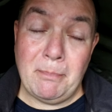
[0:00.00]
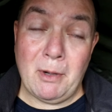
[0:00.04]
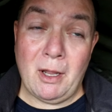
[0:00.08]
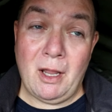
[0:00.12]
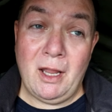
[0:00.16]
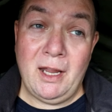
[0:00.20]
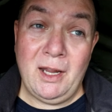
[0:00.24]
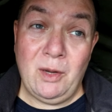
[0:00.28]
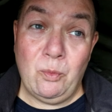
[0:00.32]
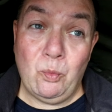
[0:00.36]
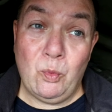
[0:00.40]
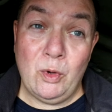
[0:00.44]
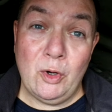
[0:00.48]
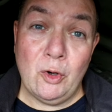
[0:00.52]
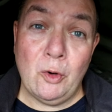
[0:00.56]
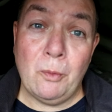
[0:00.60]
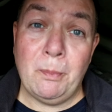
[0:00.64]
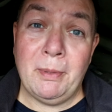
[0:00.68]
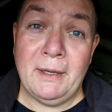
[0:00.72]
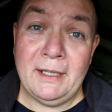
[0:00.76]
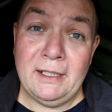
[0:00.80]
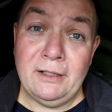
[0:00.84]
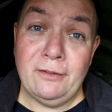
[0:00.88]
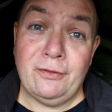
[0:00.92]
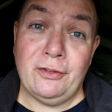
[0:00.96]
but it will
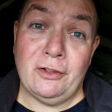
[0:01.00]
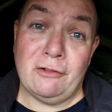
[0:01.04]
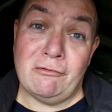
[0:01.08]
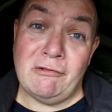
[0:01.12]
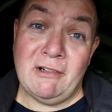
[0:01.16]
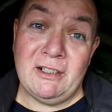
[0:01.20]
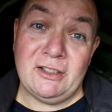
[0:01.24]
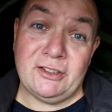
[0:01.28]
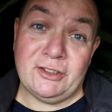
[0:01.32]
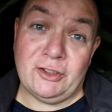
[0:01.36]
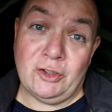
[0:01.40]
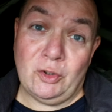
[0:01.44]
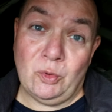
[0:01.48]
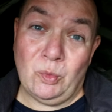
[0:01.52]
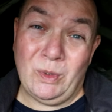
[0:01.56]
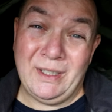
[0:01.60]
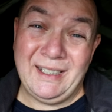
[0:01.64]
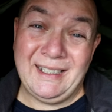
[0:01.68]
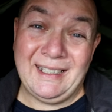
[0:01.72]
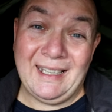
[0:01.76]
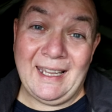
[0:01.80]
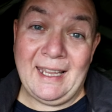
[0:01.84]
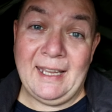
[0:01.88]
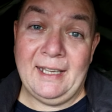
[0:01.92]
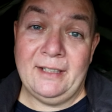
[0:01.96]
be for the rest of the
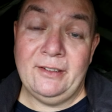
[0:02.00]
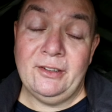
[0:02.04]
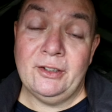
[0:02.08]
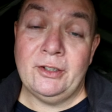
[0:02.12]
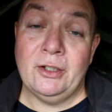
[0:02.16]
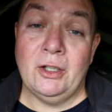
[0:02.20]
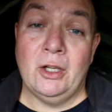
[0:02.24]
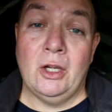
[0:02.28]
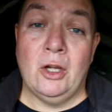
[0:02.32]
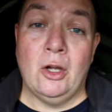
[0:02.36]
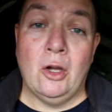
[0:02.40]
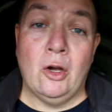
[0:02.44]
weekend